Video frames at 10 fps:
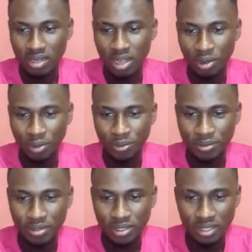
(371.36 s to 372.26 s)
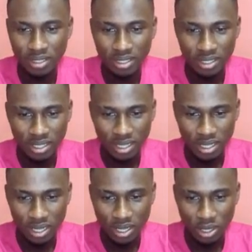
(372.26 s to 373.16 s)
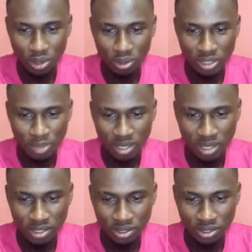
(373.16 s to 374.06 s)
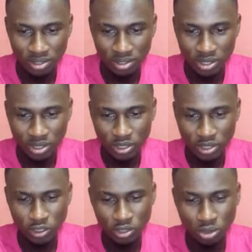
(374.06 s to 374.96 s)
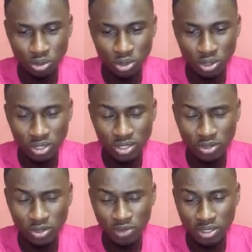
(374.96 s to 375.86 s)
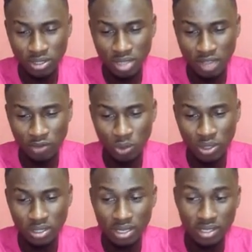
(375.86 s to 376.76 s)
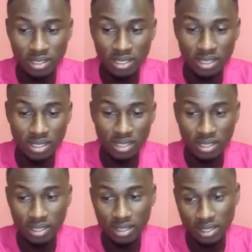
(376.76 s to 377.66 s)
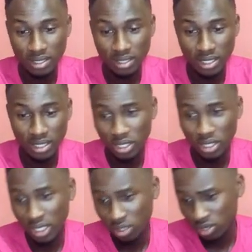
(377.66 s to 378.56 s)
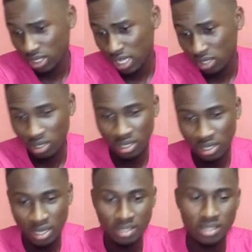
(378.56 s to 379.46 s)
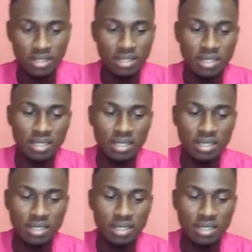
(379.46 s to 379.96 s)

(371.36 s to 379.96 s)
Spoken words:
Now on this panel settings, you could turn this to vertical if you wanted, and I don't think that's looking nice.